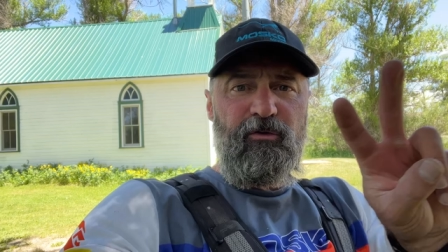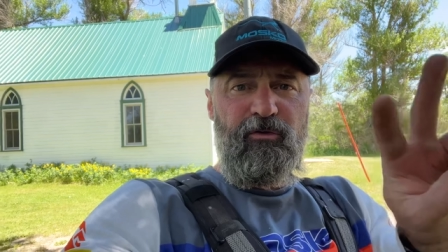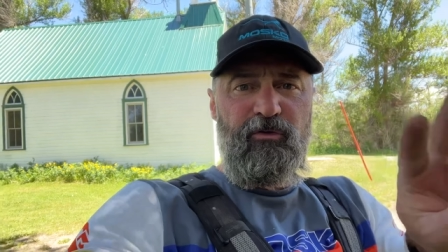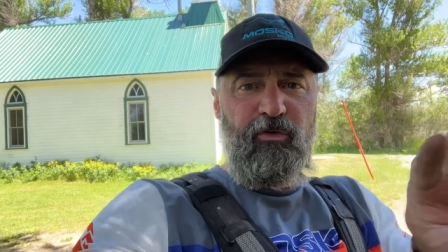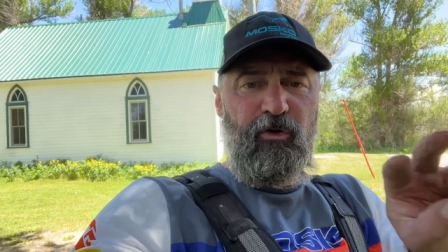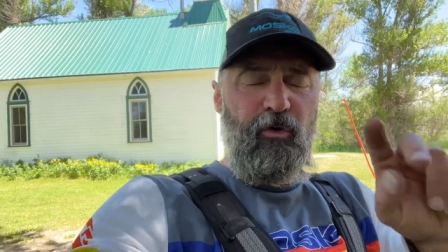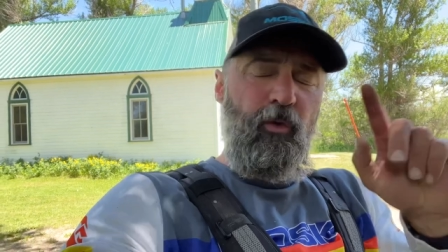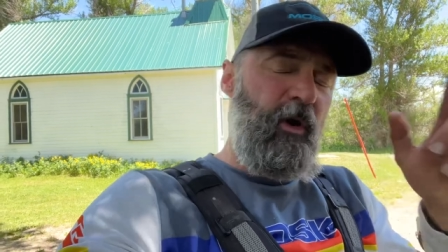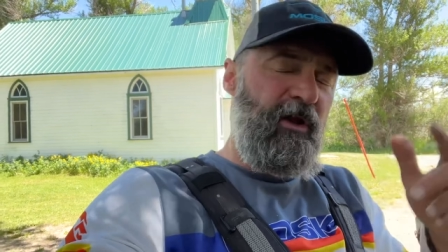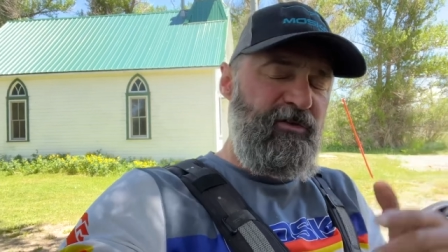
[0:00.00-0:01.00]
two, the
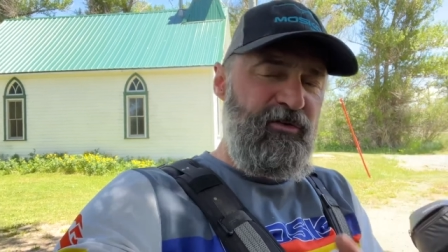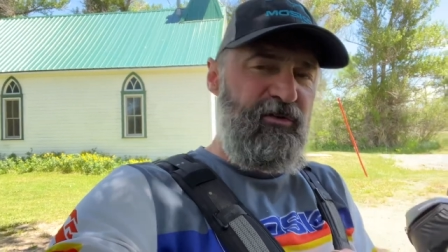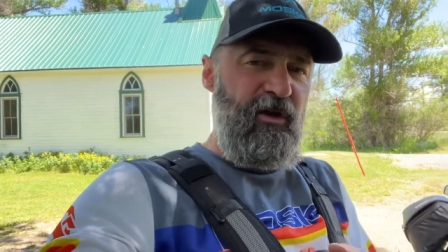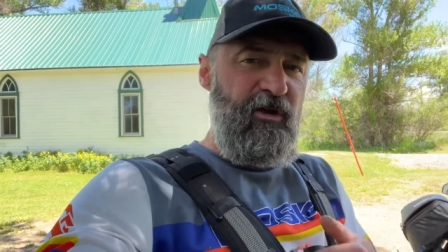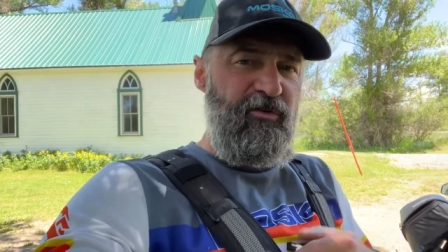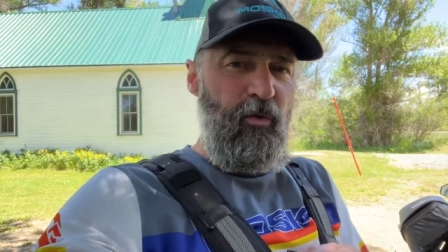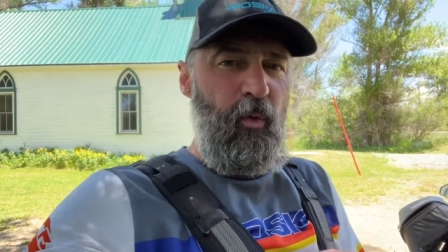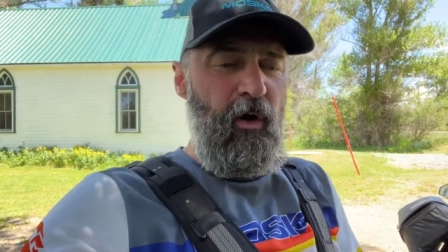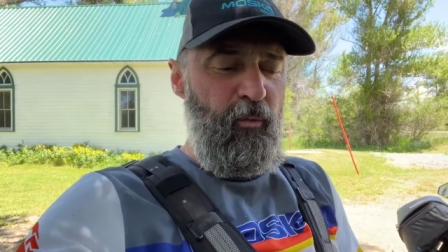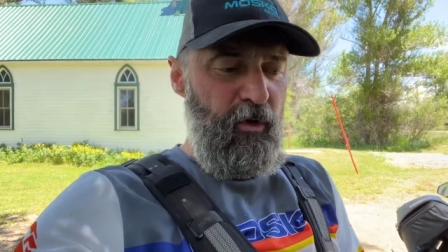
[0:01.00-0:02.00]
one I just did is the
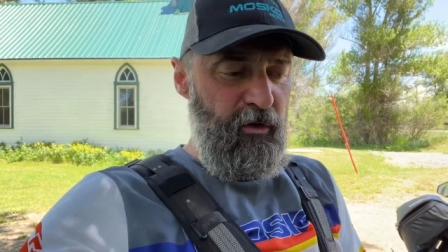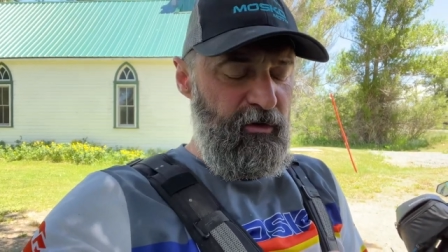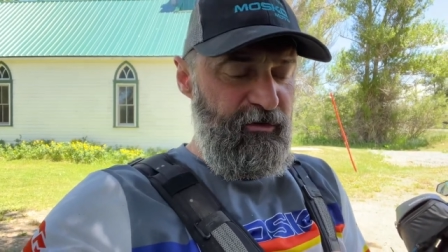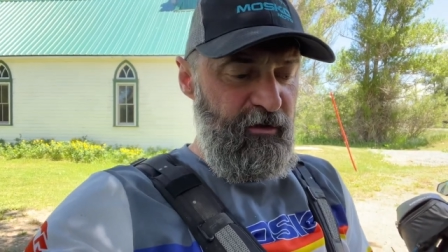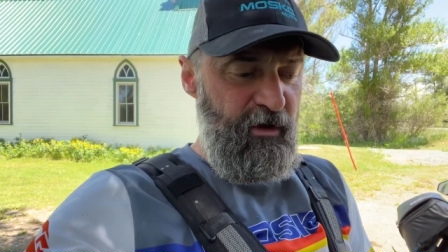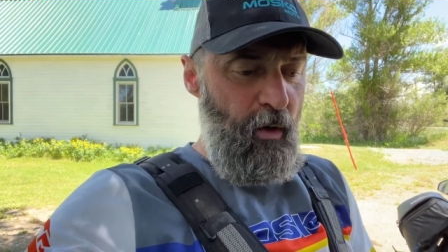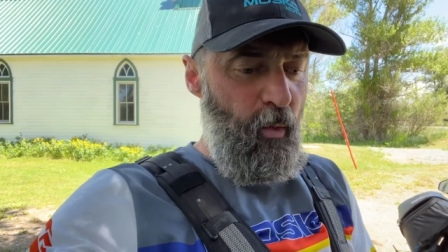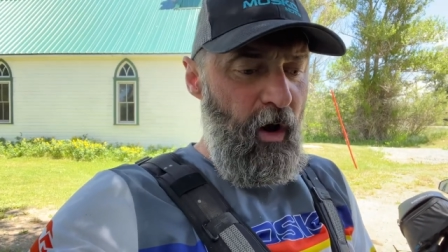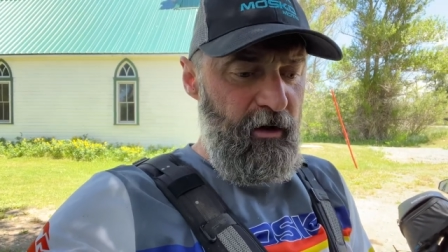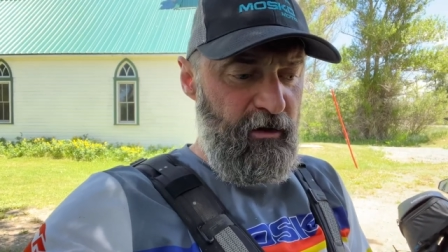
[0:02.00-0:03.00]
one where you see that
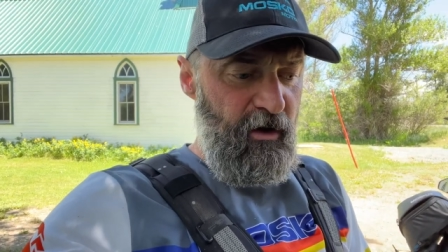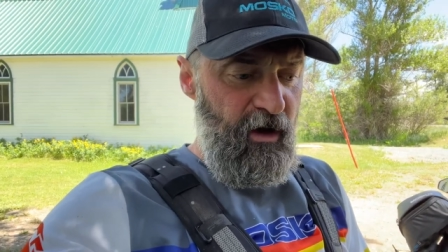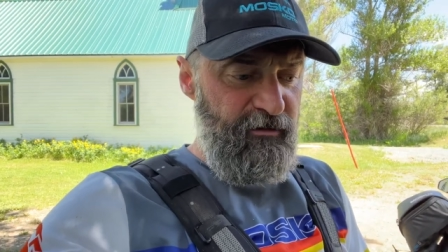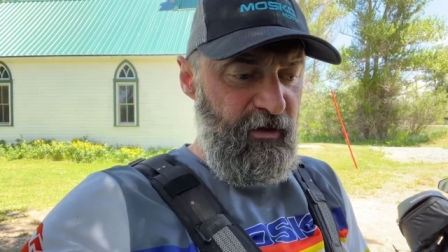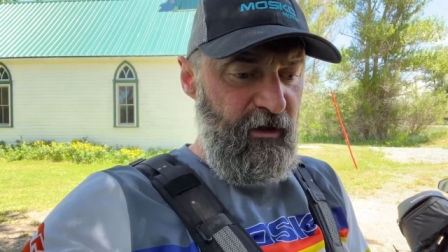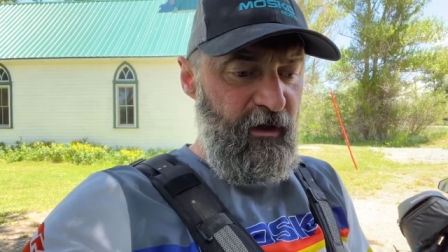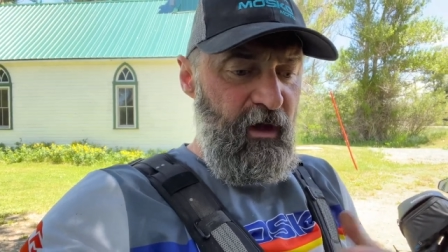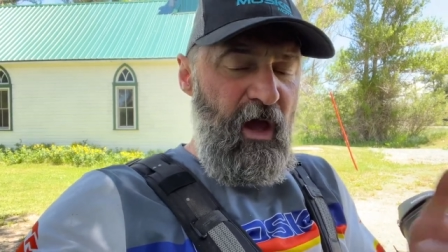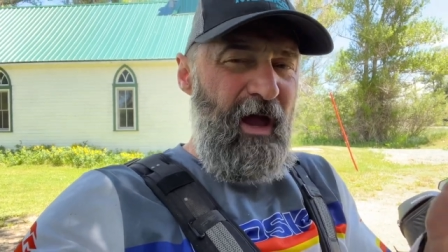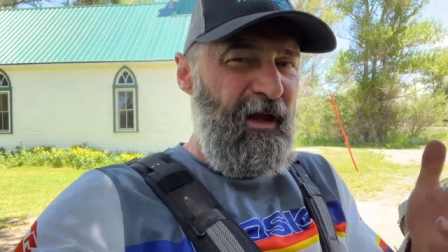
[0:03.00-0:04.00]
water crossing.
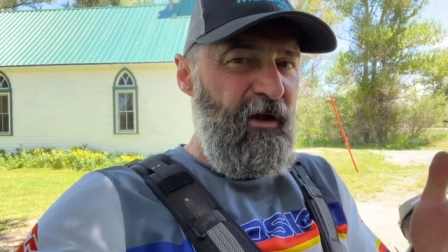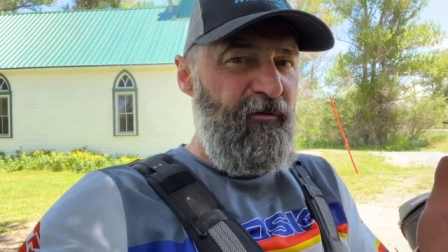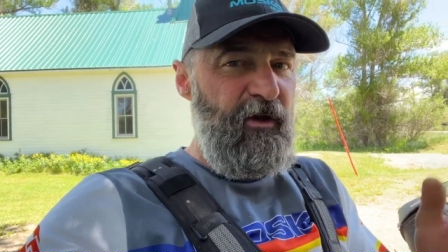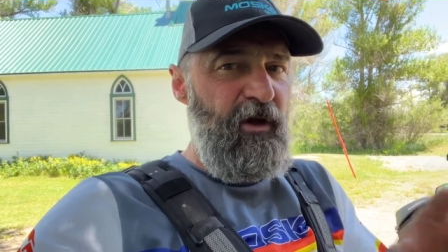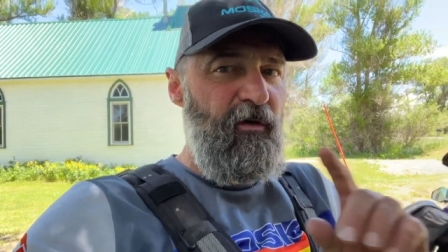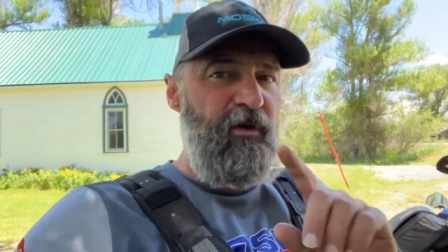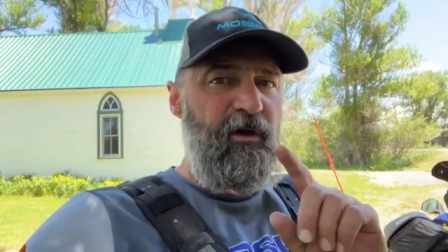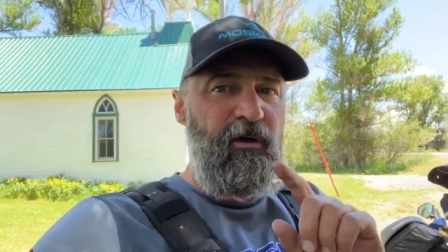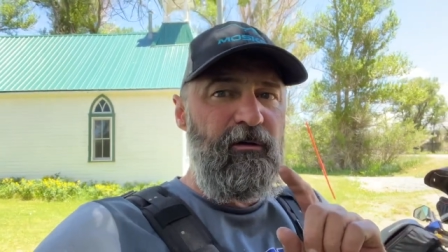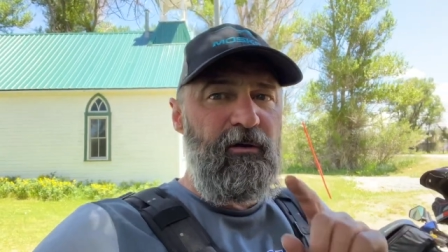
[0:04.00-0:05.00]
I got a video of
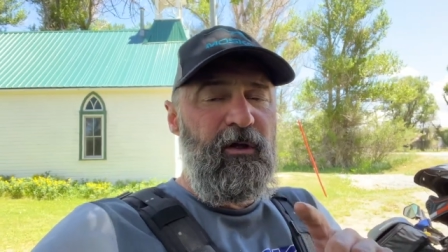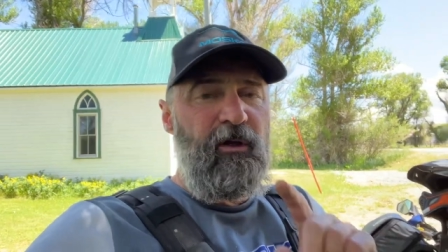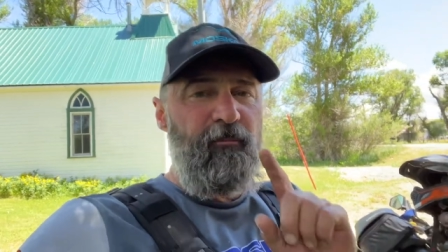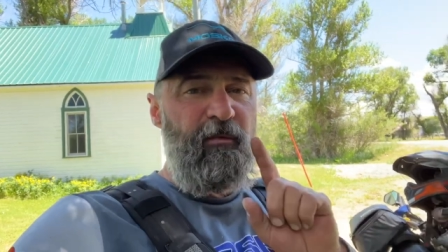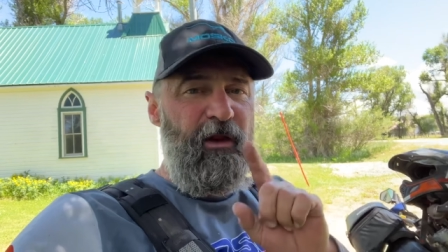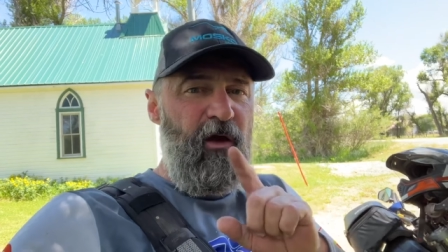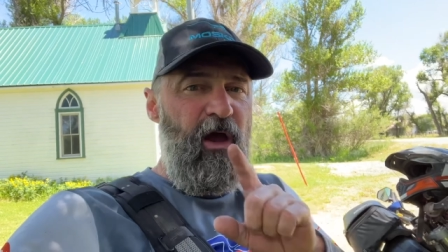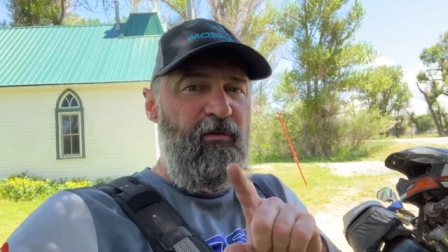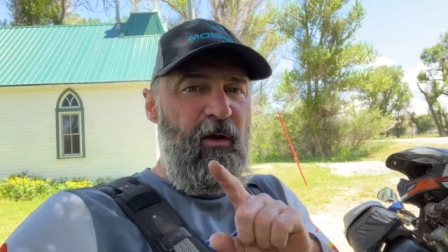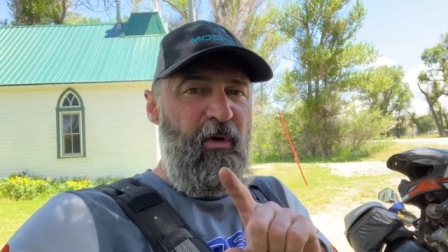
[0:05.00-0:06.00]
it. I don't
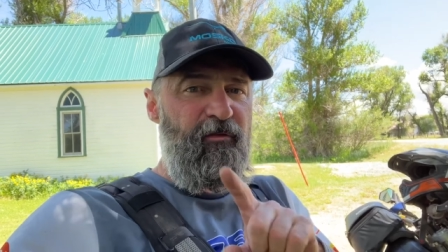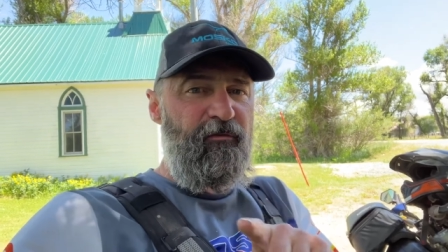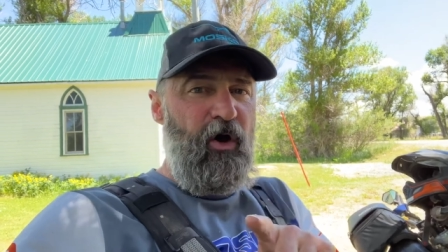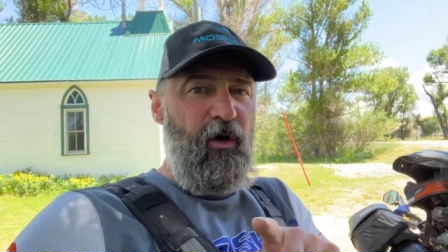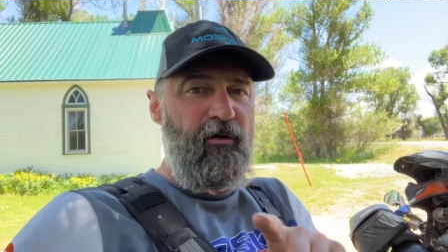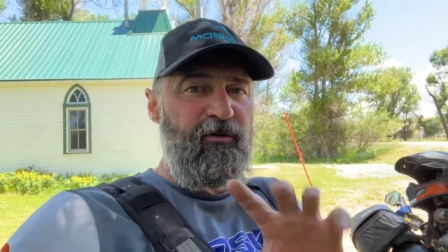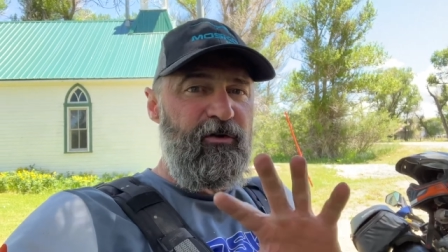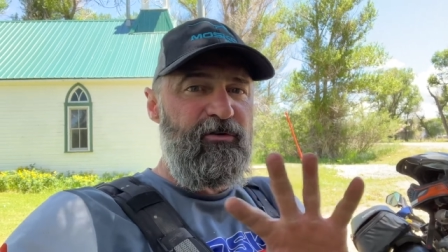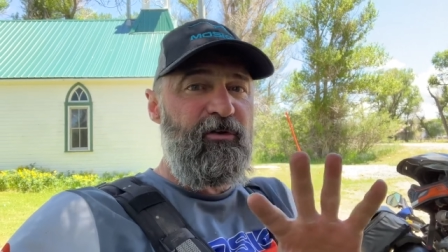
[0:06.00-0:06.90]
have it on my phone. So just